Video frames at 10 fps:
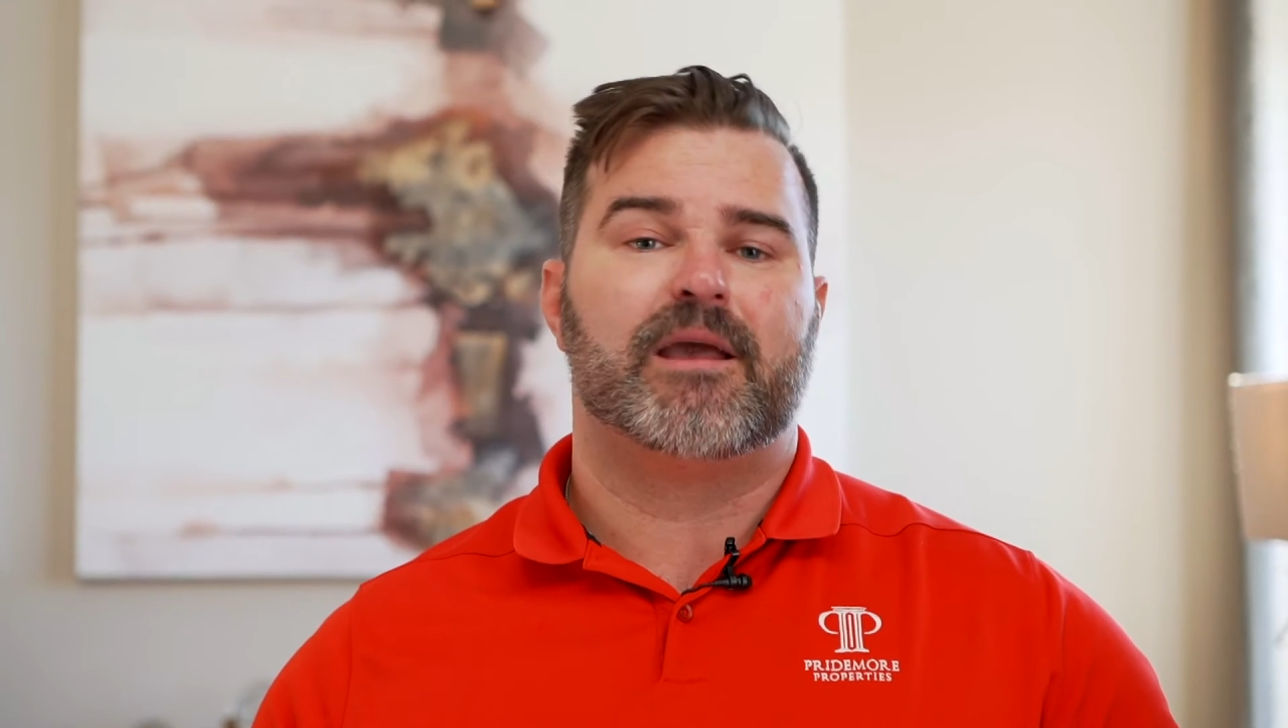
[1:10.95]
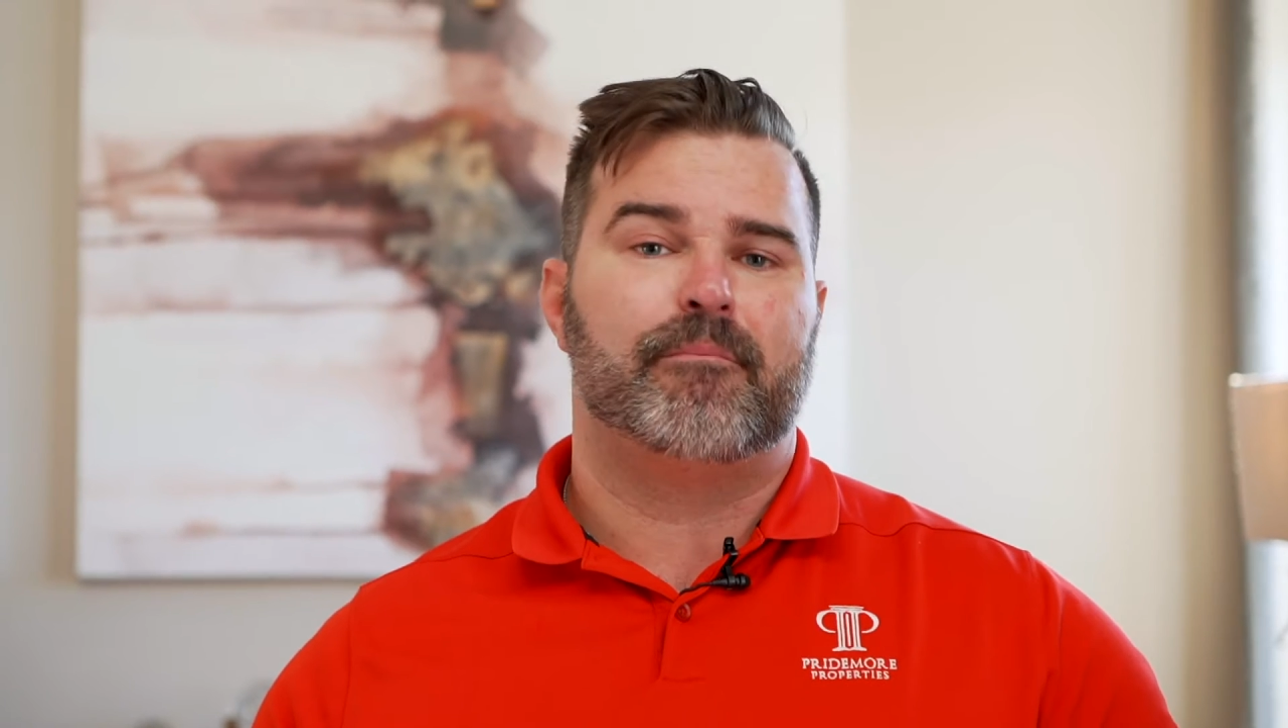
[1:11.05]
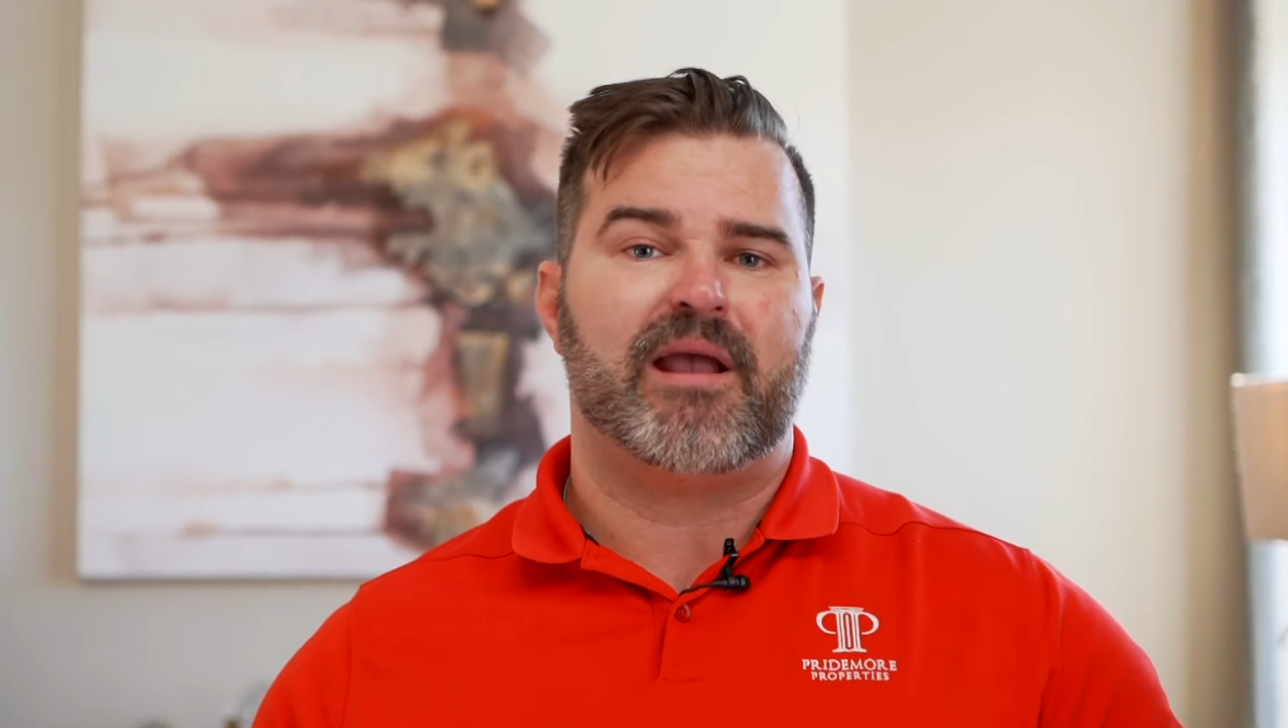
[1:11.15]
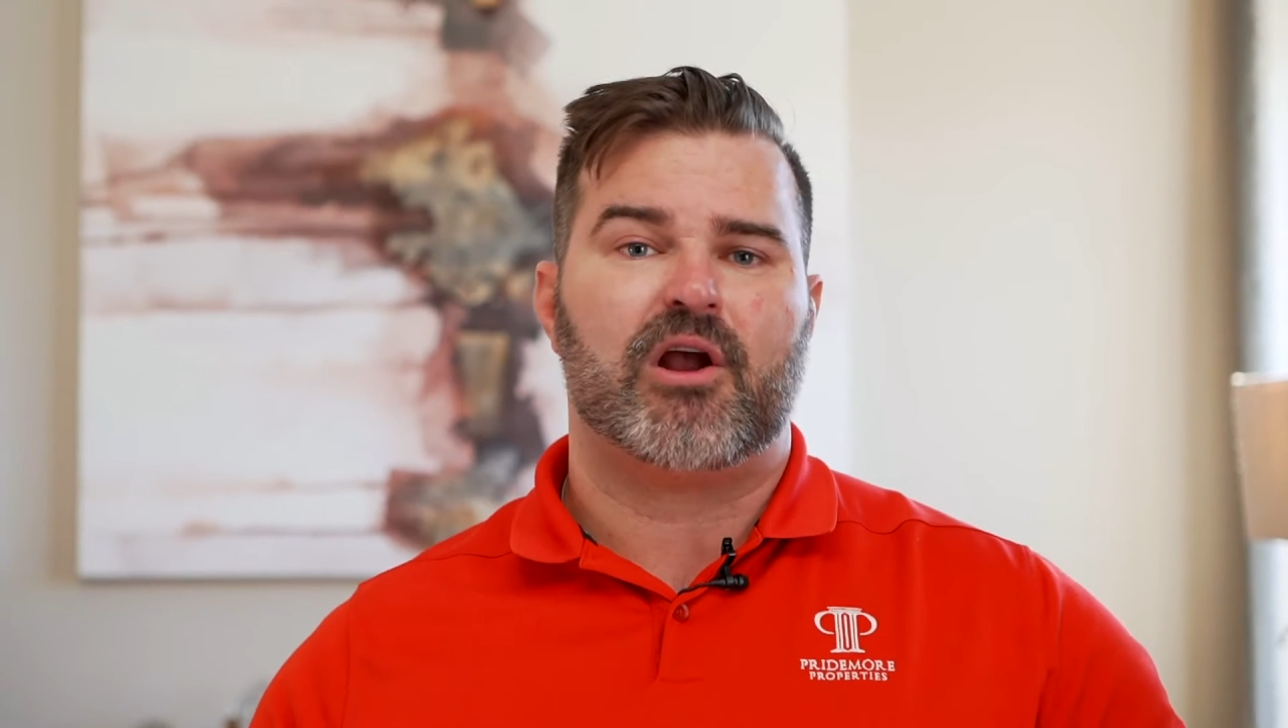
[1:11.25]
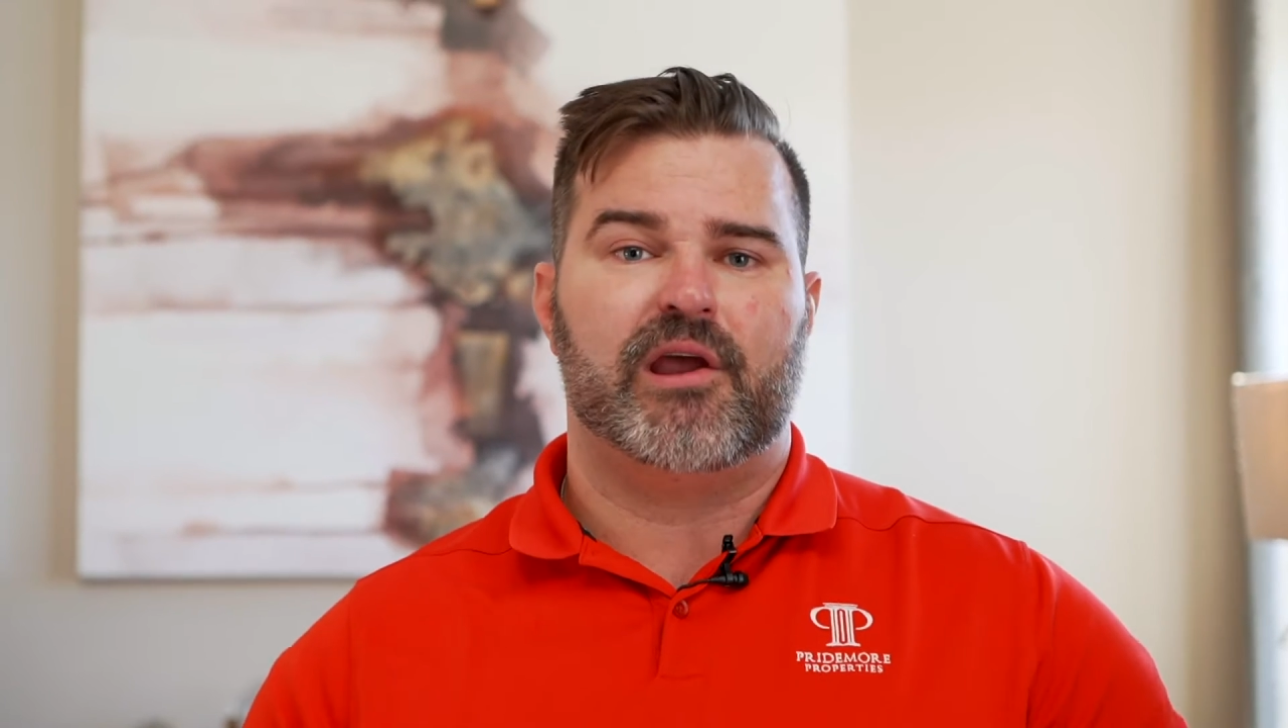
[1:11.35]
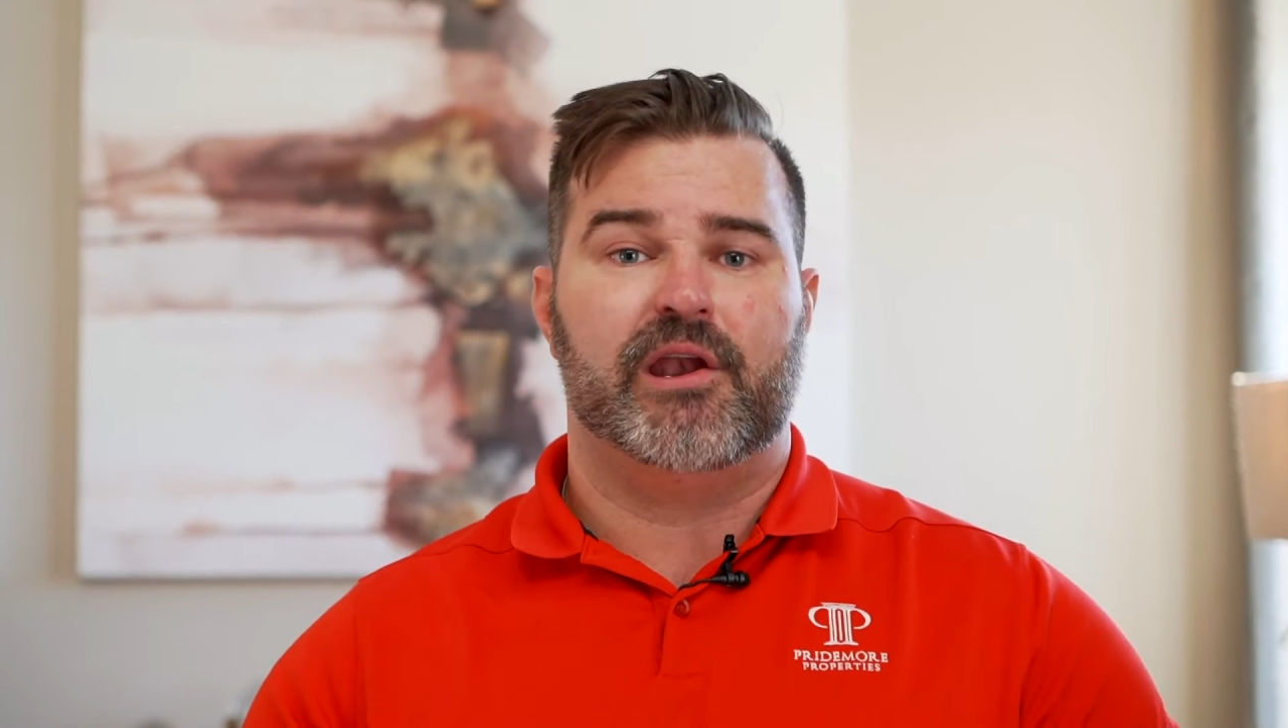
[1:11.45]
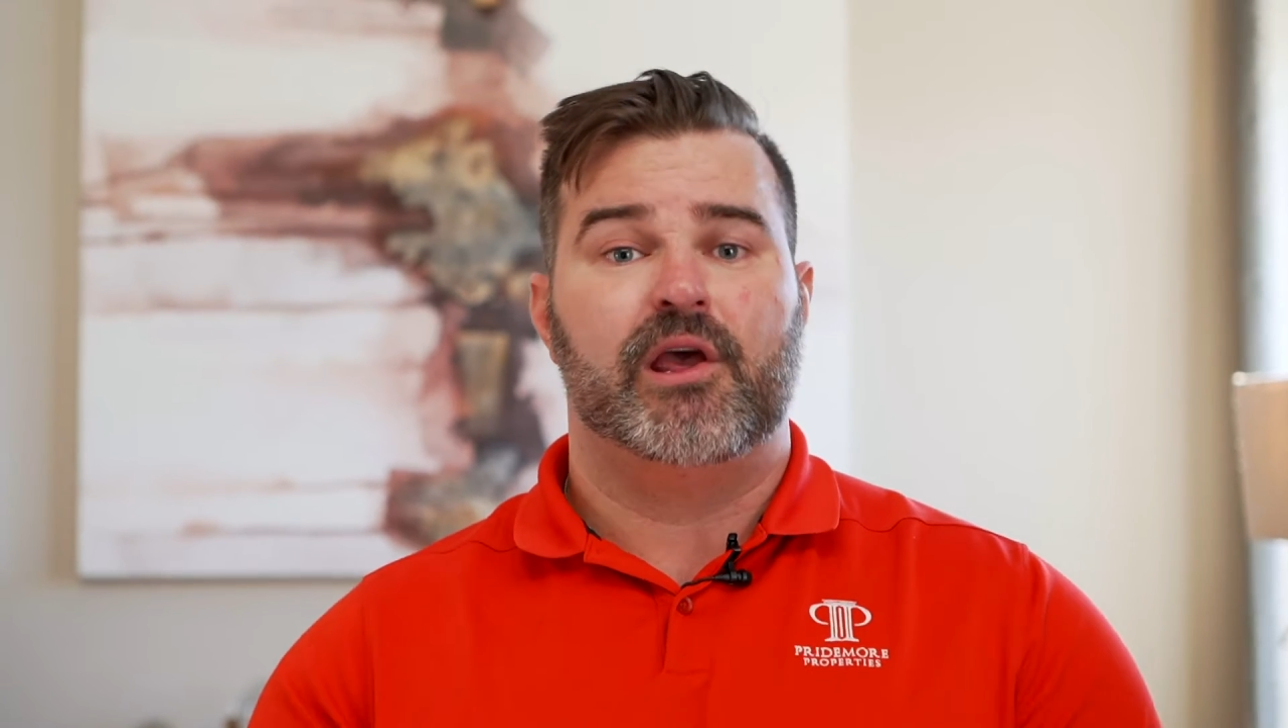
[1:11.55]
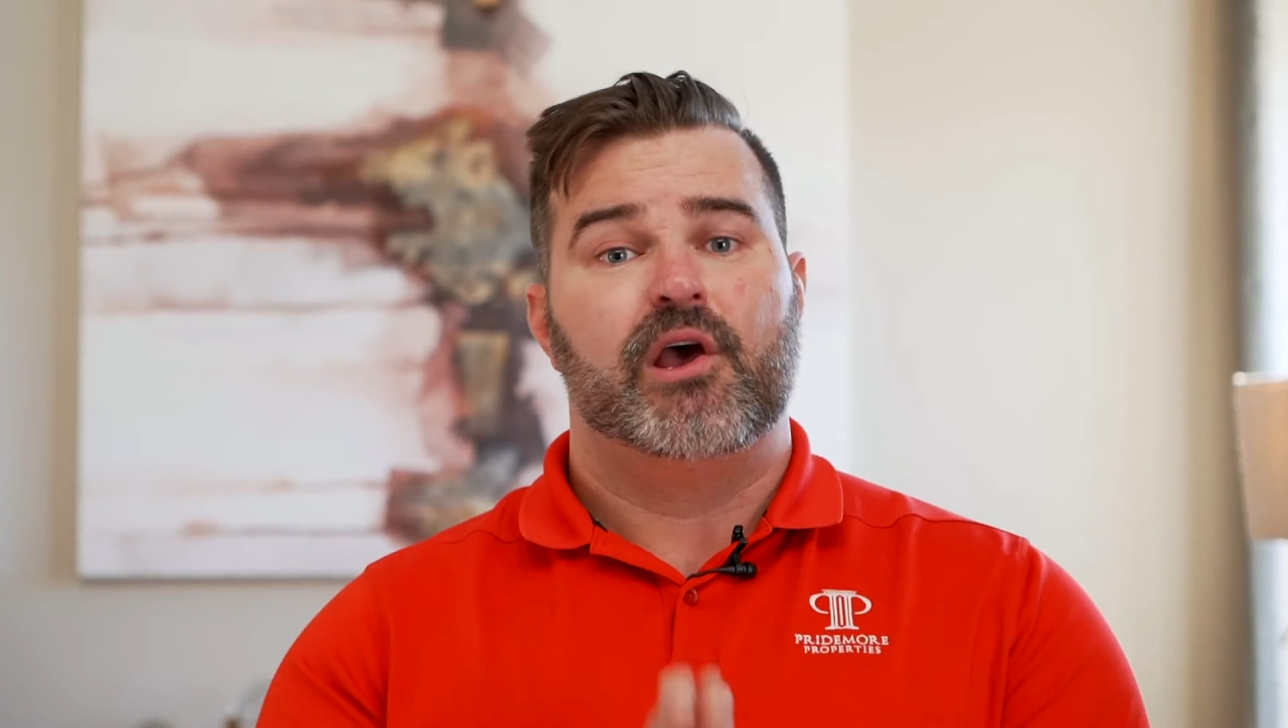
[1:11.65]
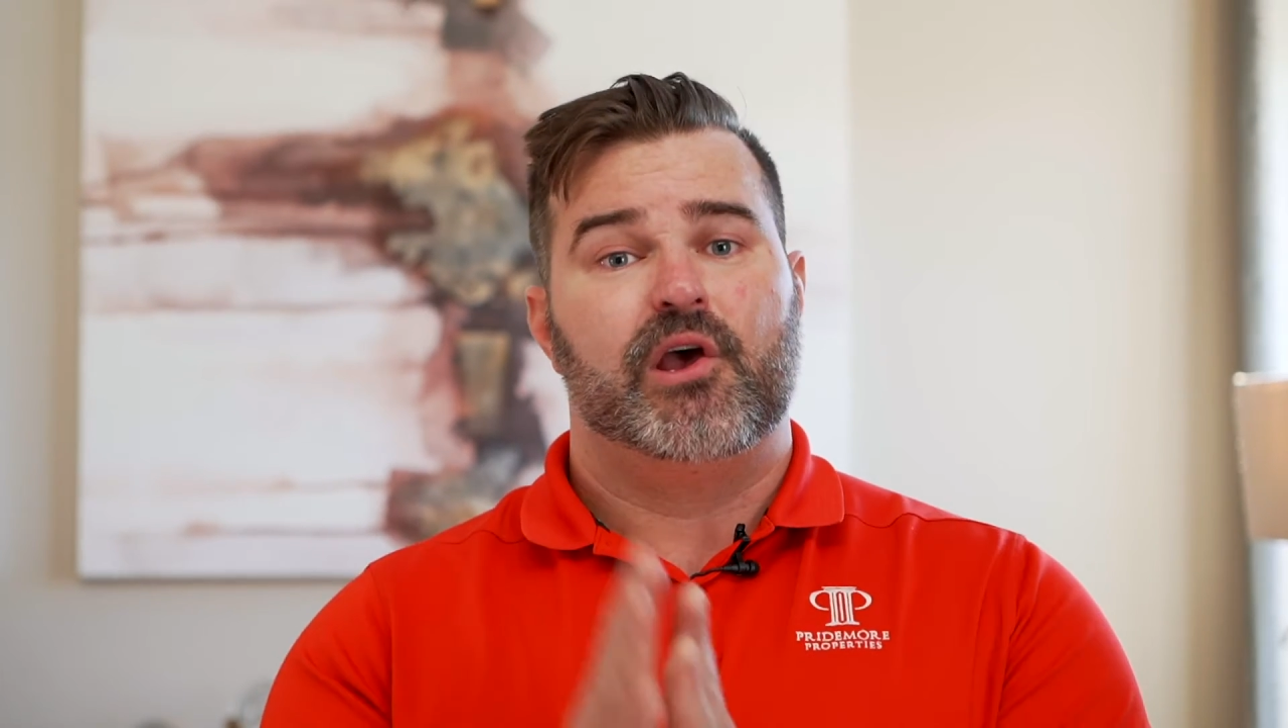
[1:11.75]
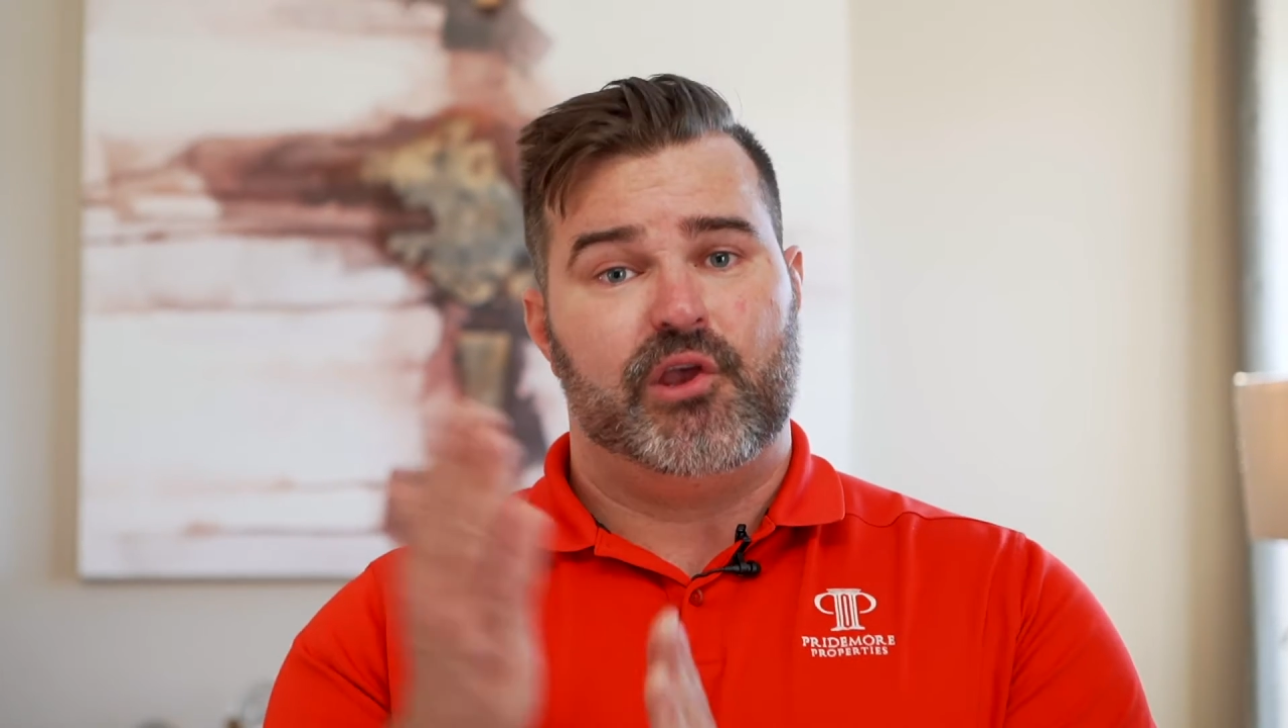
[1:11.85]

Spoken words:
comparing